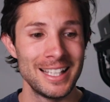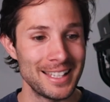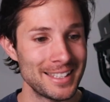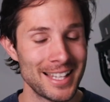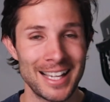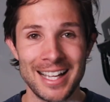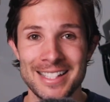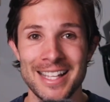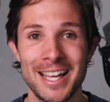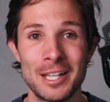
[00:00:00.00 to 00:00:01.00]
And then, like I
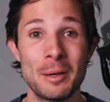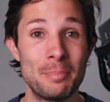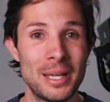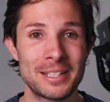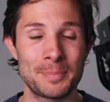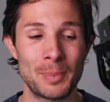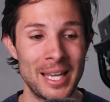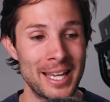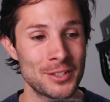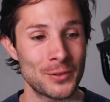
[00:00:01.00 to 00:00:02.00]
said, big
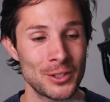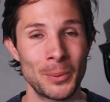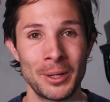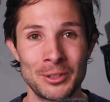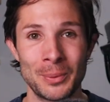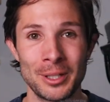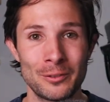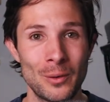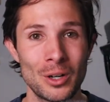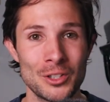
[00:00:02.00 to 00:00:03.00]
plans for
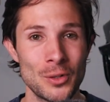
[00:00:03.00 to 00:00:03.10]
2024.